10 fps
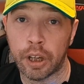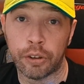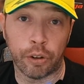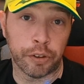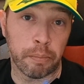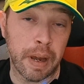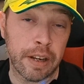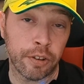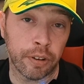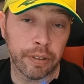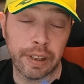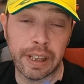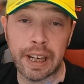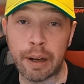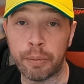Not to mention,
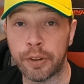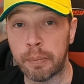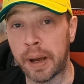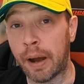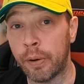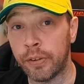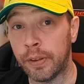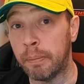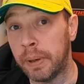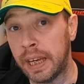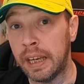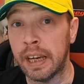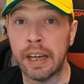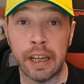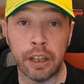it helps the powers that be
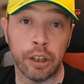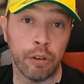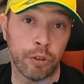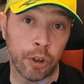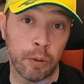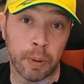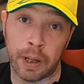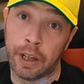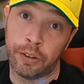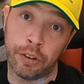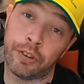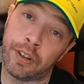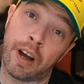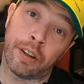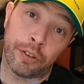at YouTube to
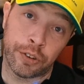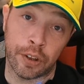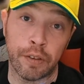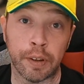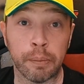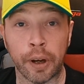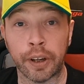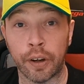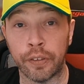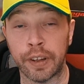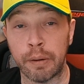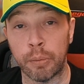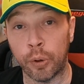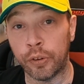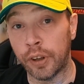start serving my content
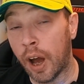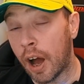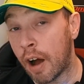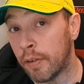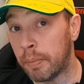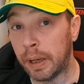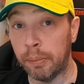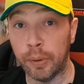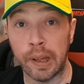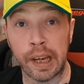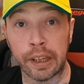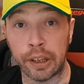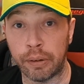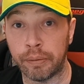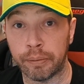more to other people like
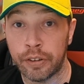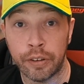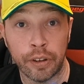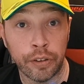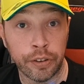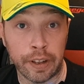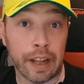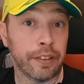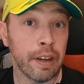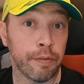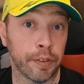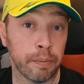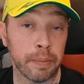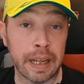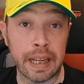you. So that's it
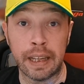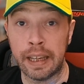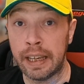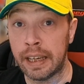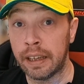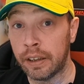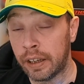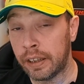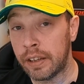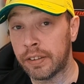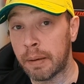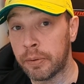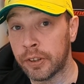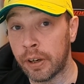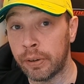from me here in this
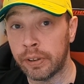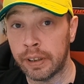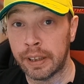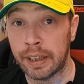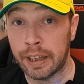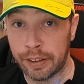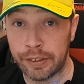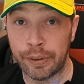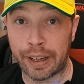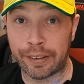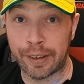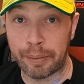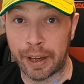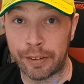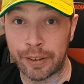episode. Until next time,
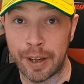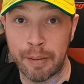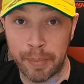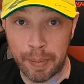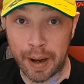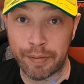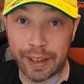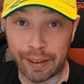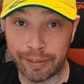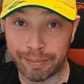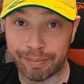guys. Bye-bye for now.